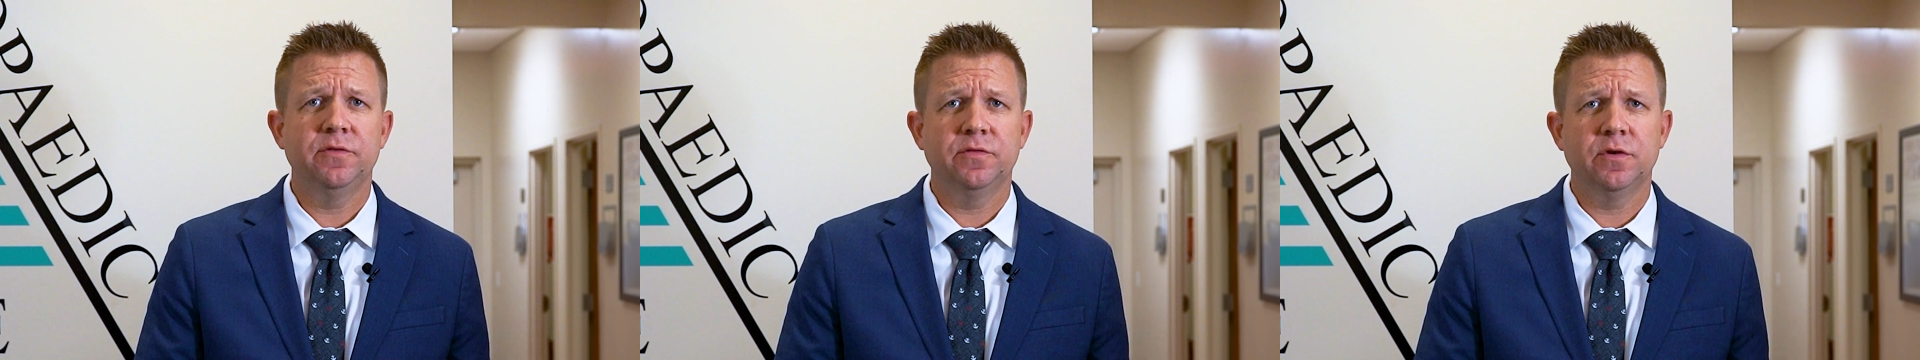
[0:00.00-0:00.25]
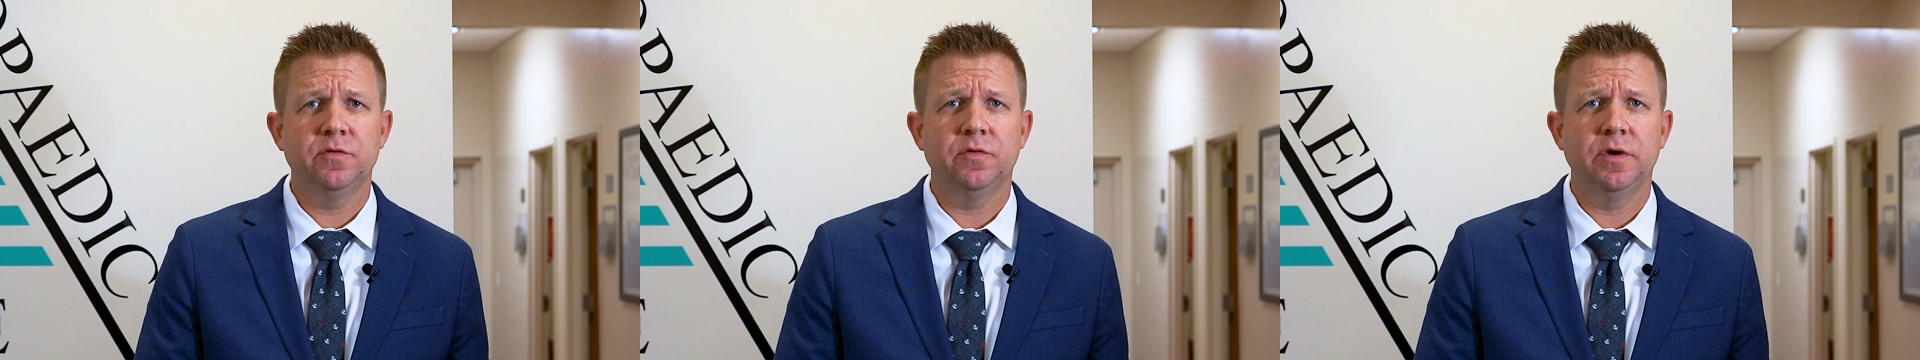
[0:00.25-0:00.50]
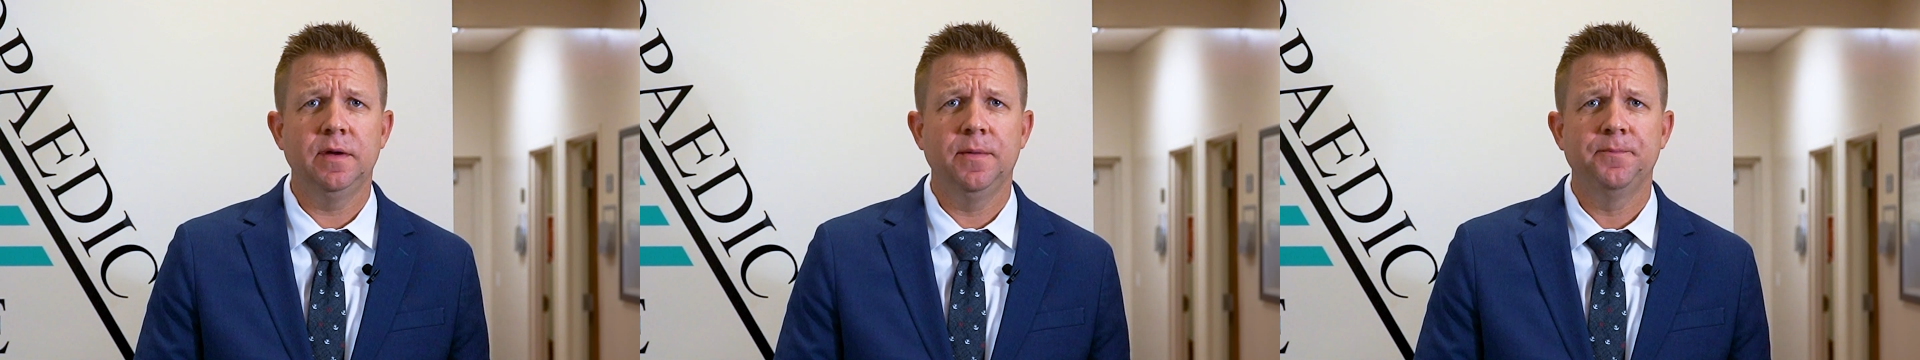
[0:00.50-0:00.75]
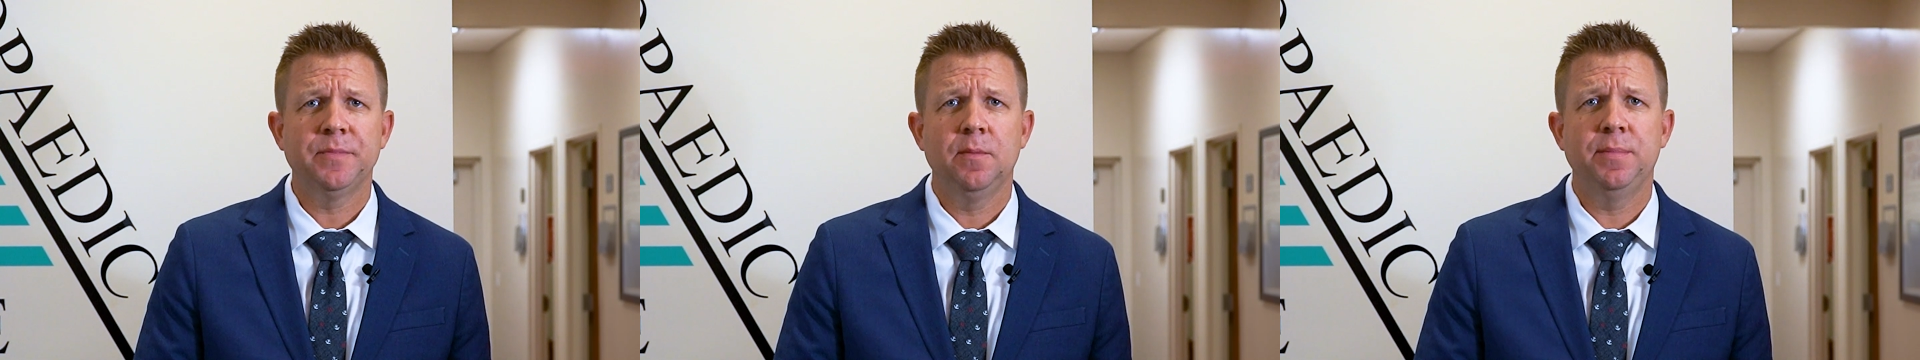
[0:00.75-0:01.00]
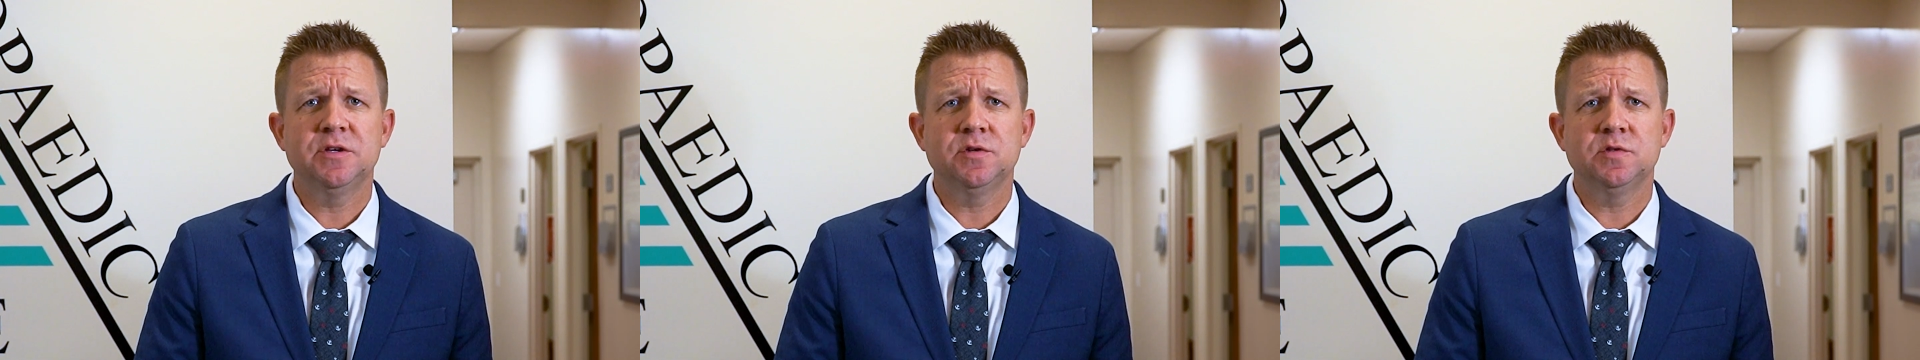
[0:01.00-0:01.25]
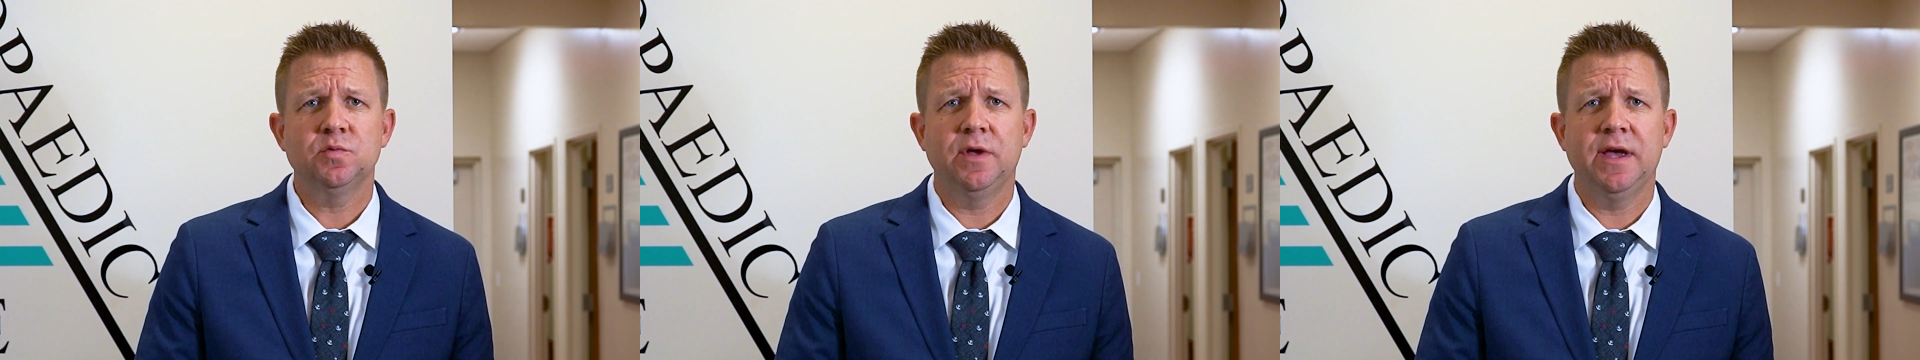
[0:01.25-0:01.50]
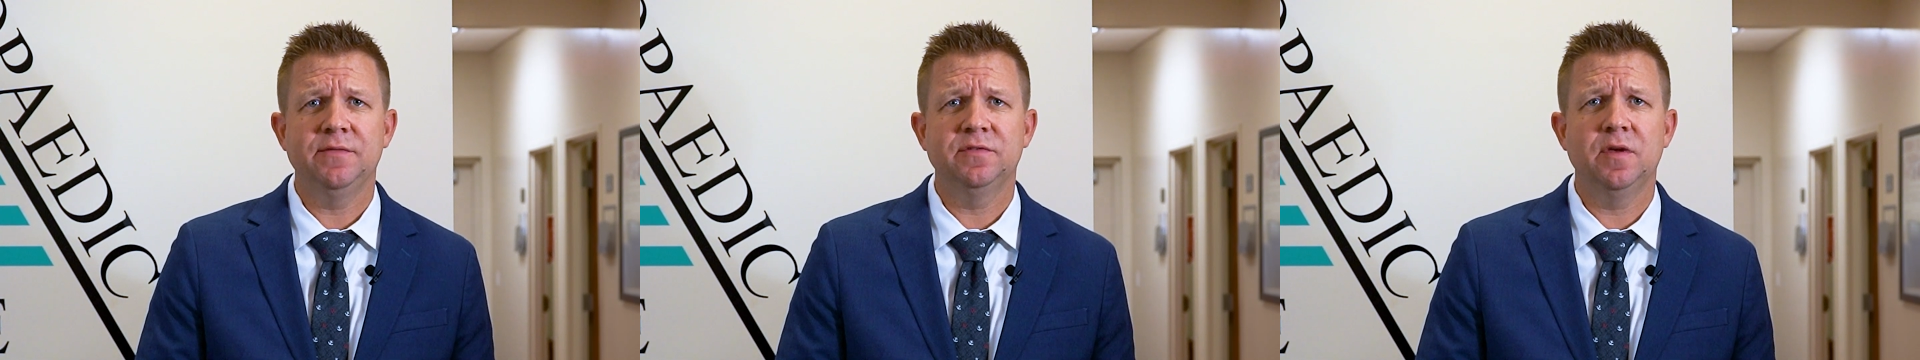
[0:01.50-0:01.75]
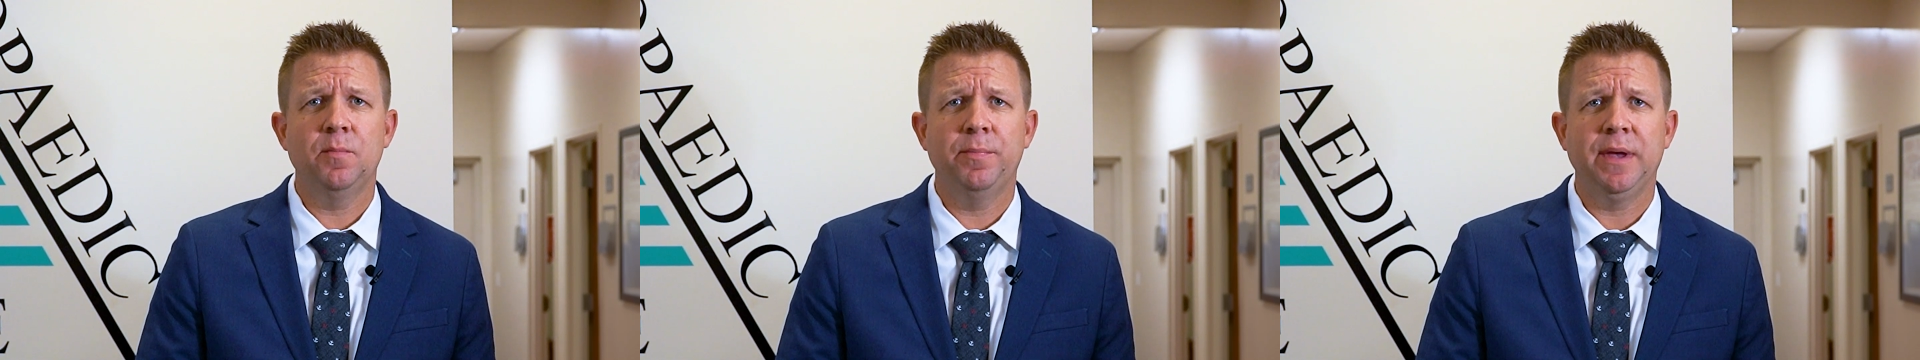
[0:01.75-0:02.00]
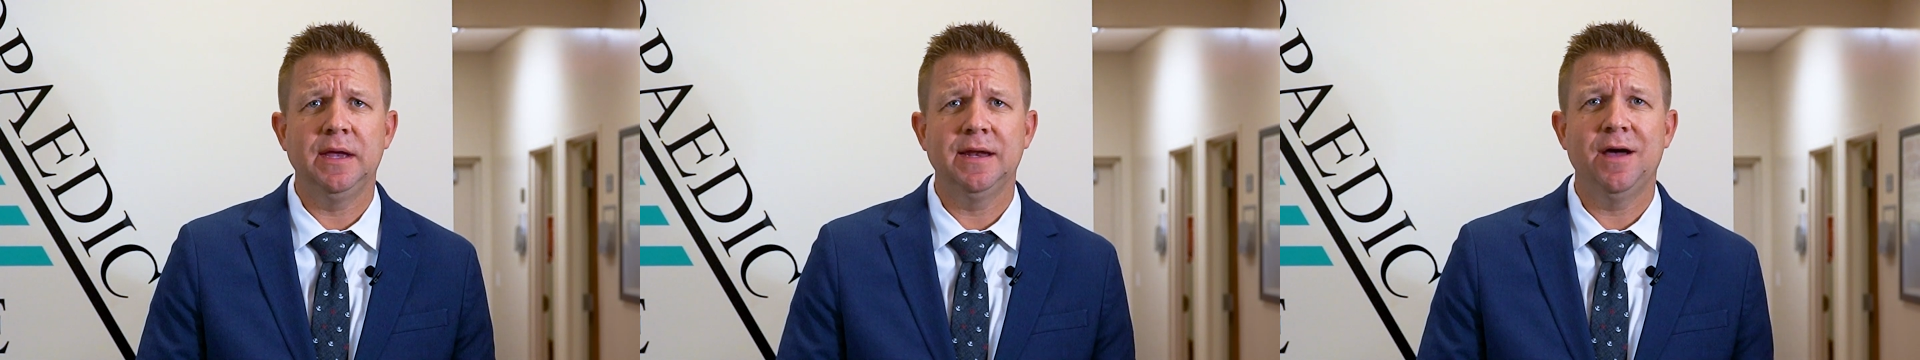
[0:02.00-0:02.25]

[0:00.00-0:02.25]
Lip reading: surgery, patients will have some pain.